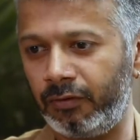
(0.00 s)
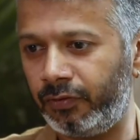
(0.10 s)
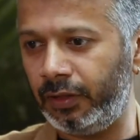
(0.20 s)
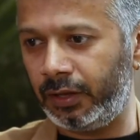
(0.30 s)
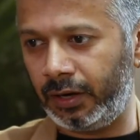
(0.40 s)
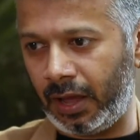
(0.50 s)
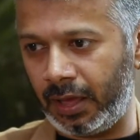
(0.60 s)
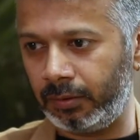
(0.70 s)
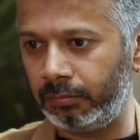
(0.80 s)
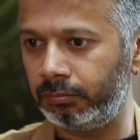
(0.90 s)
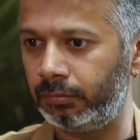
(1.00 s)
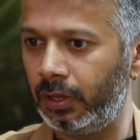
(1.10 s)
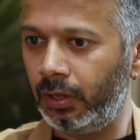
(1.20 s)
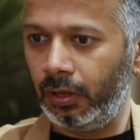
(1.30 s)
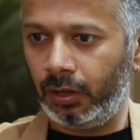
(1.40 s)
I feel that I am
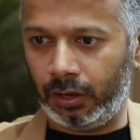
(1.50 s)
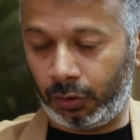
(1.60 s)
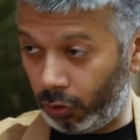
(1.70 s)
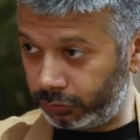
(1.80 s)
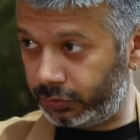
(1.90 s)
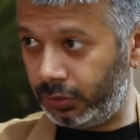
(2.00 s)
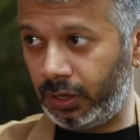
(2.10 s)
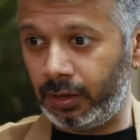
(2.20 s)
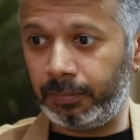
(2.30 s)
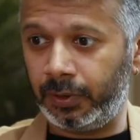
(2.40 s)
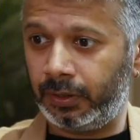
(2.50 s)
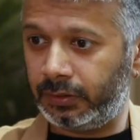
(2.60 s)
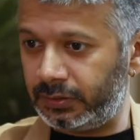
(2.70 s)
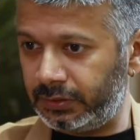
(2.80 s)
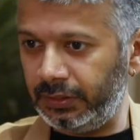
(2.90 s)
a rock star,
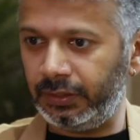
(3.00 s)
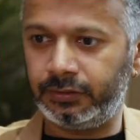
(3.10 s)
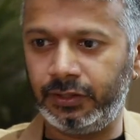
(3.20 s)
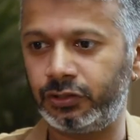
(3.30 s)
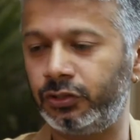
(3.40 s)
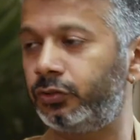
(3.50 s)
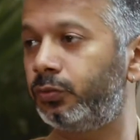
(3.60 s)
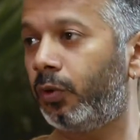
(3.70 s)
but see, this is